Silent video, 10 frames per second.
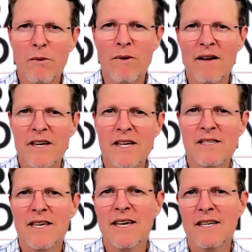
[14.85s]
Ravi
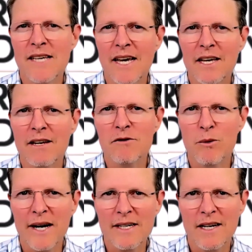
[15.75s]
is the Executive
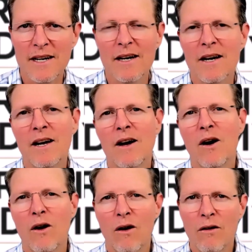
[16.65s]
Director
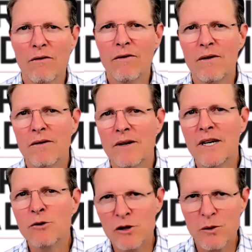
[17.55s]
of
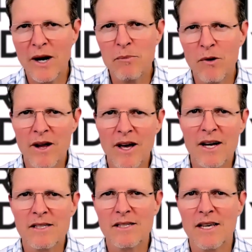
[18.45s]
Interest Rate
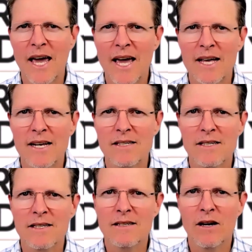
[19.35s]
Products and
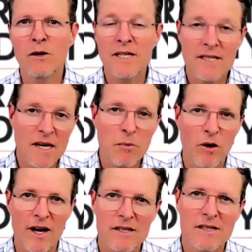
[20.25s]
OTC
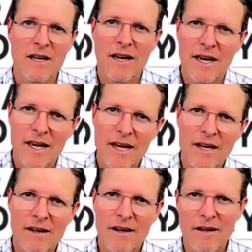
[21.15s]
Products
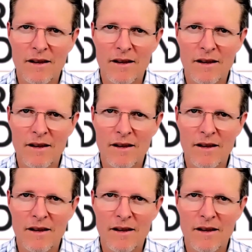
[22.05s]
in